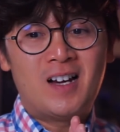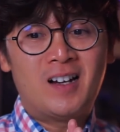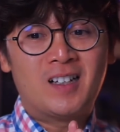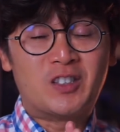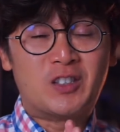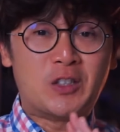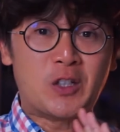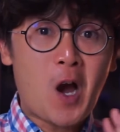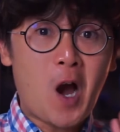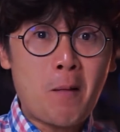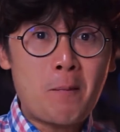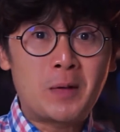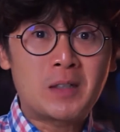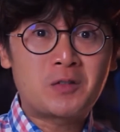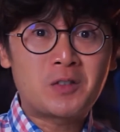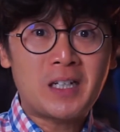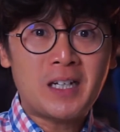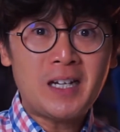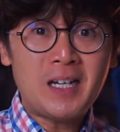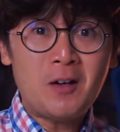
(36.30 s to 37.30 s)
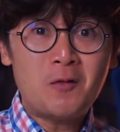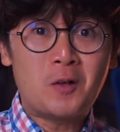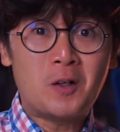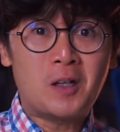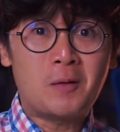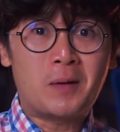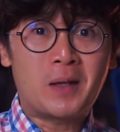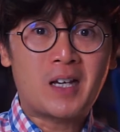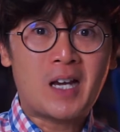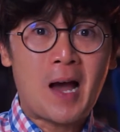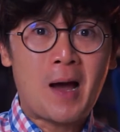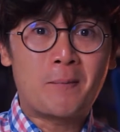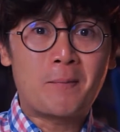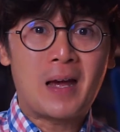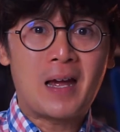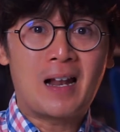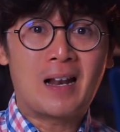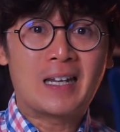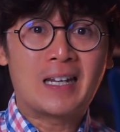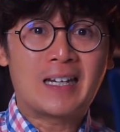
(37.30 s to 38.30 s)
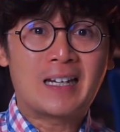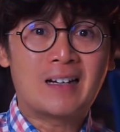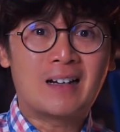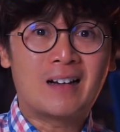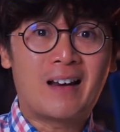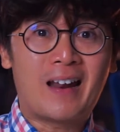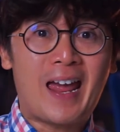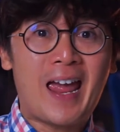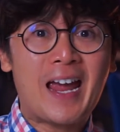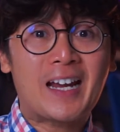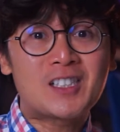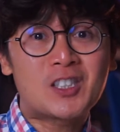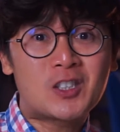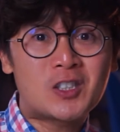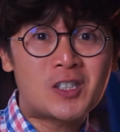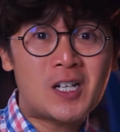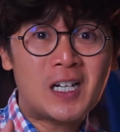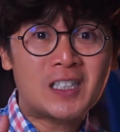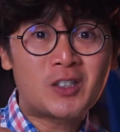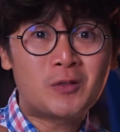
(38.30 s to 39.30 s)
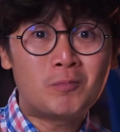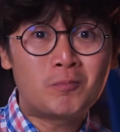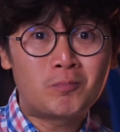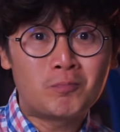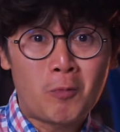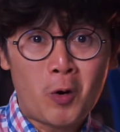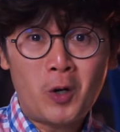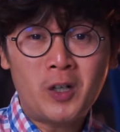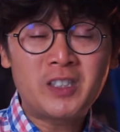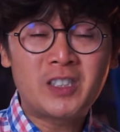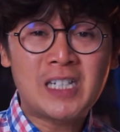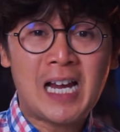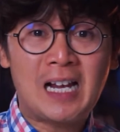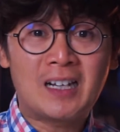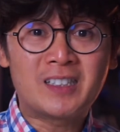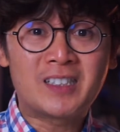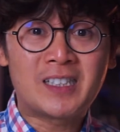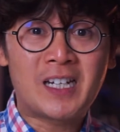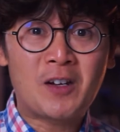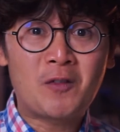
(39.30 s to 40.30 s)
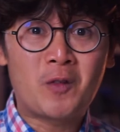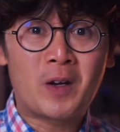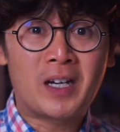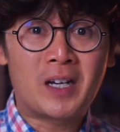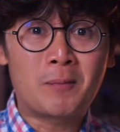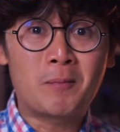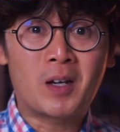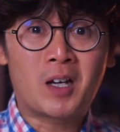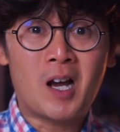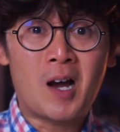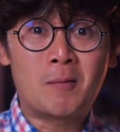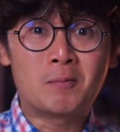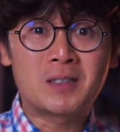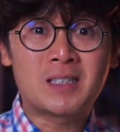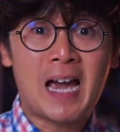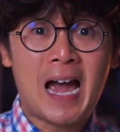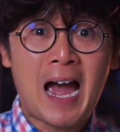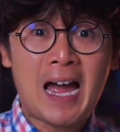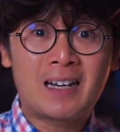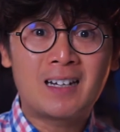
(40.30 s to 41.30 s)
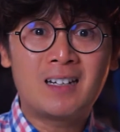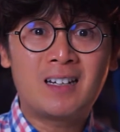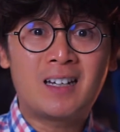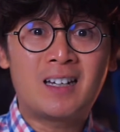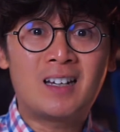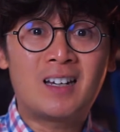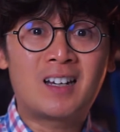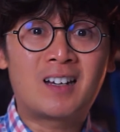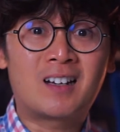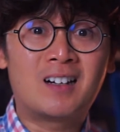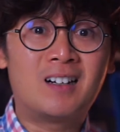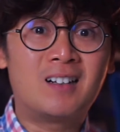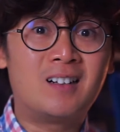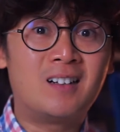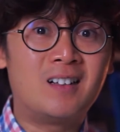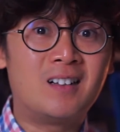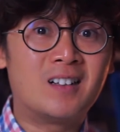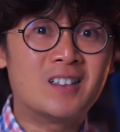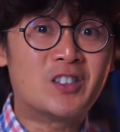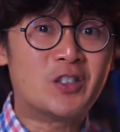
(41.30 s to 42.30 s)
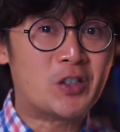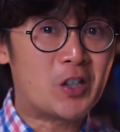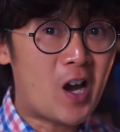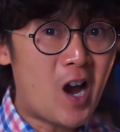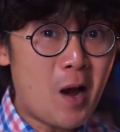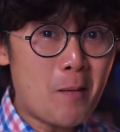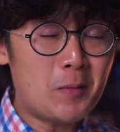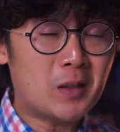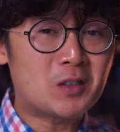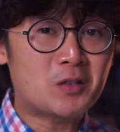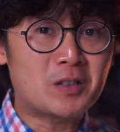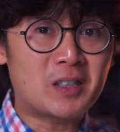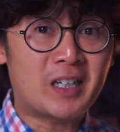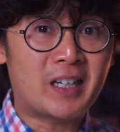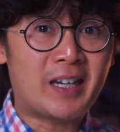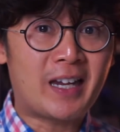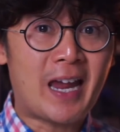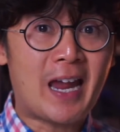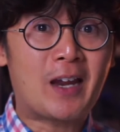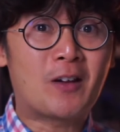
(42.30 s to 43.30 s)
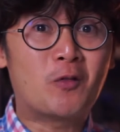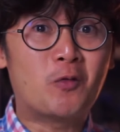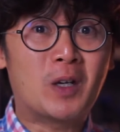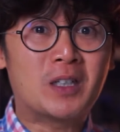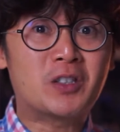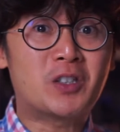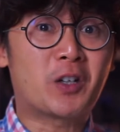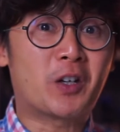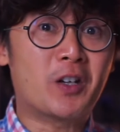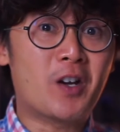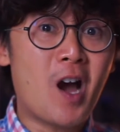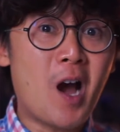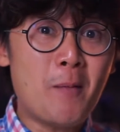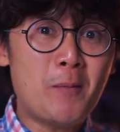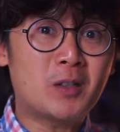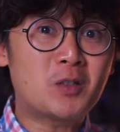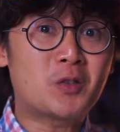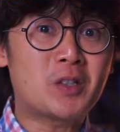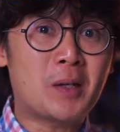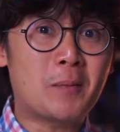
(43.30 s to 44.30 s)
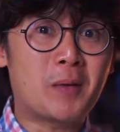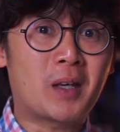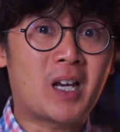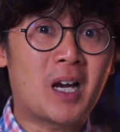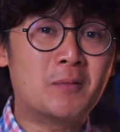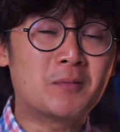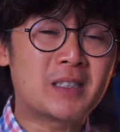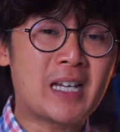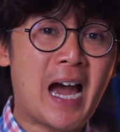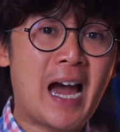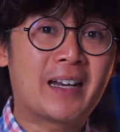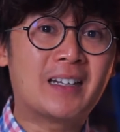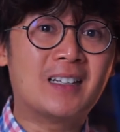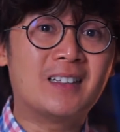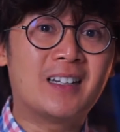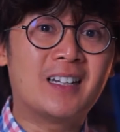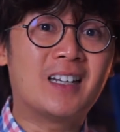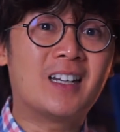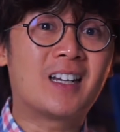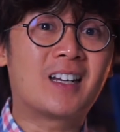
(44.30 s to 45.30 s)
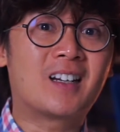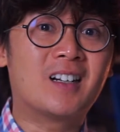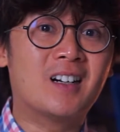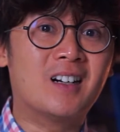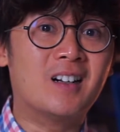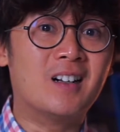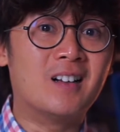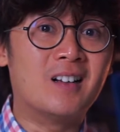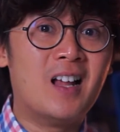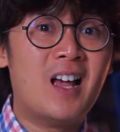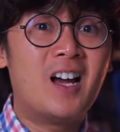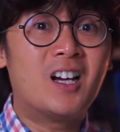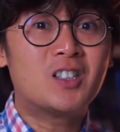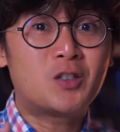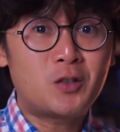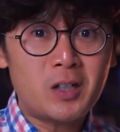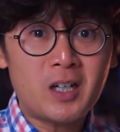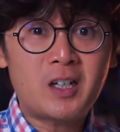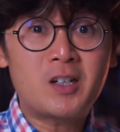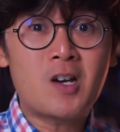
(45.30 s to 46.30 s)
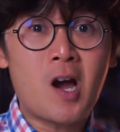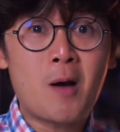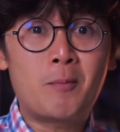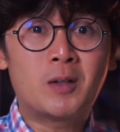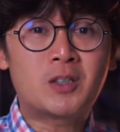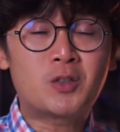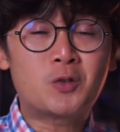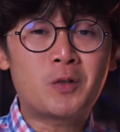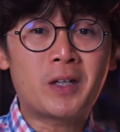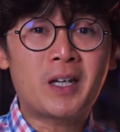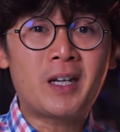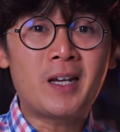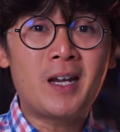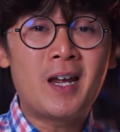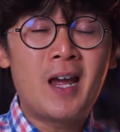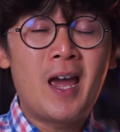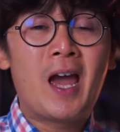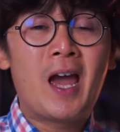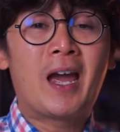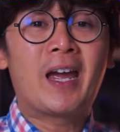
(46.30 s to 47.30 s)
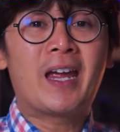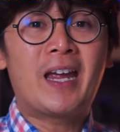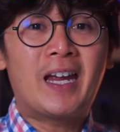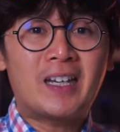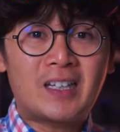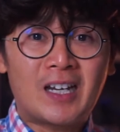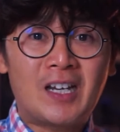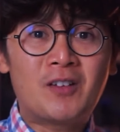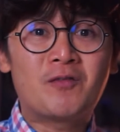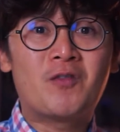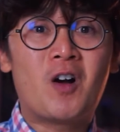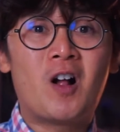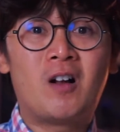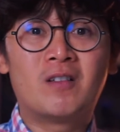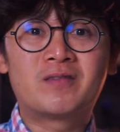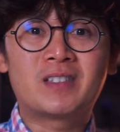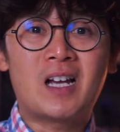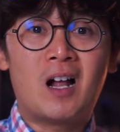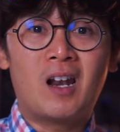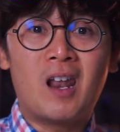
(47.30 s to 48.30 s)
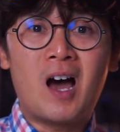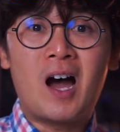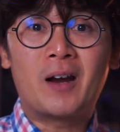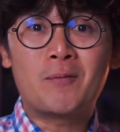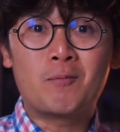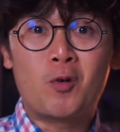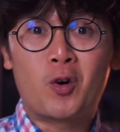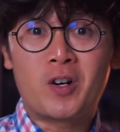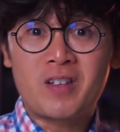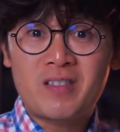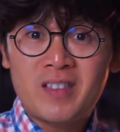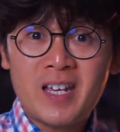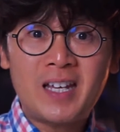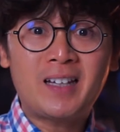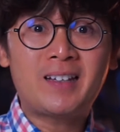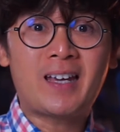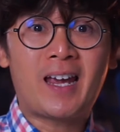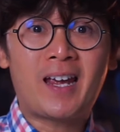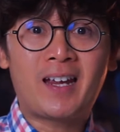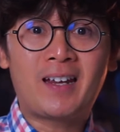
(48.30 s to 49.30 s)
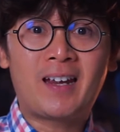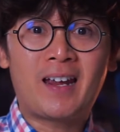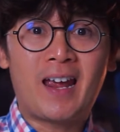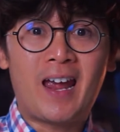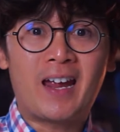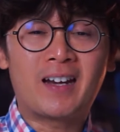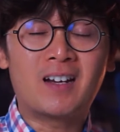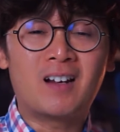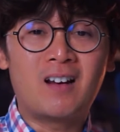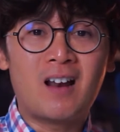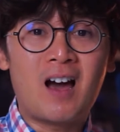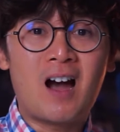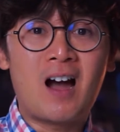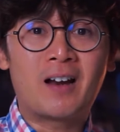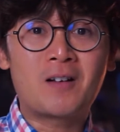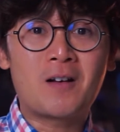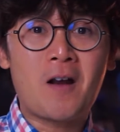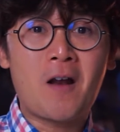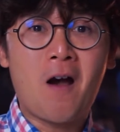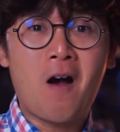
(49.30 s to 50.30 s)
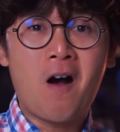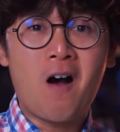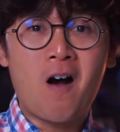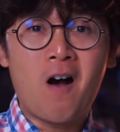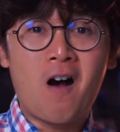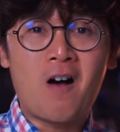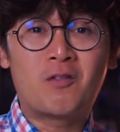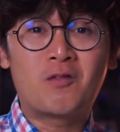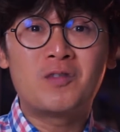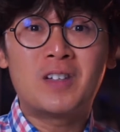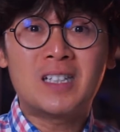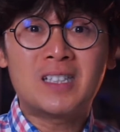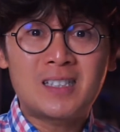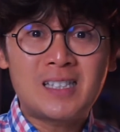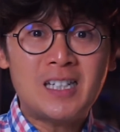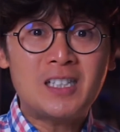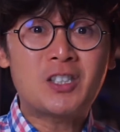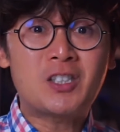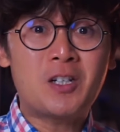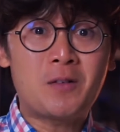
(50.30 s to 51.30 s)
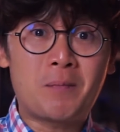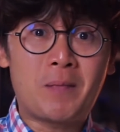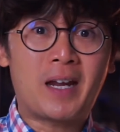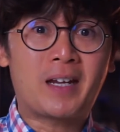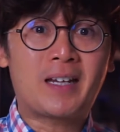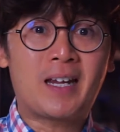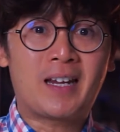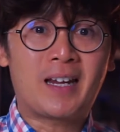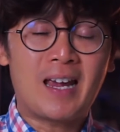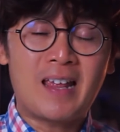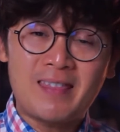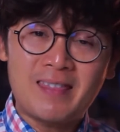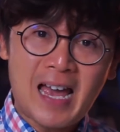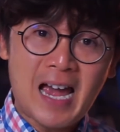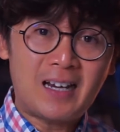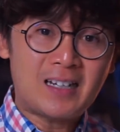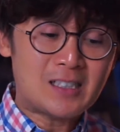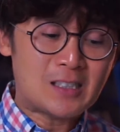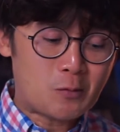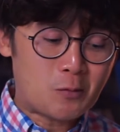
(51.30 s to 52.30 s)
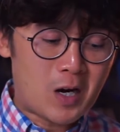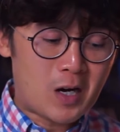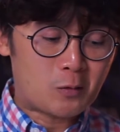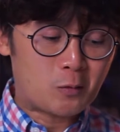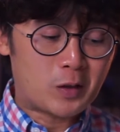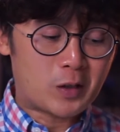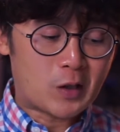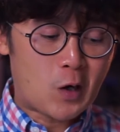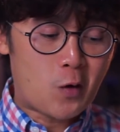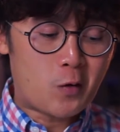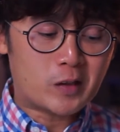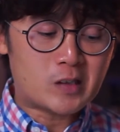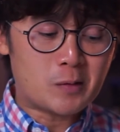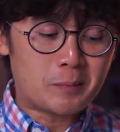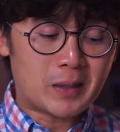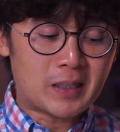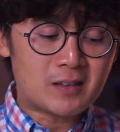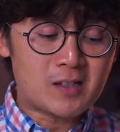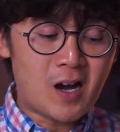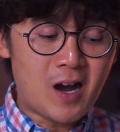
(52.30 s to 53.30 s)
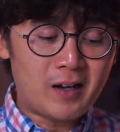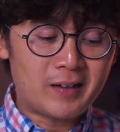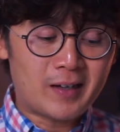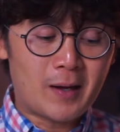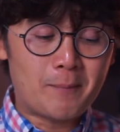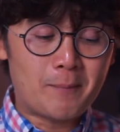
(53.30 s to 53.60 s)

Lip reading: Geometry will become a little extra more challenging when it becomes analytical geometry, and when trigonometry becomes analytical trigonometry, it involves a lot more thinking and a lot of decision making, and that is what we're going to be talking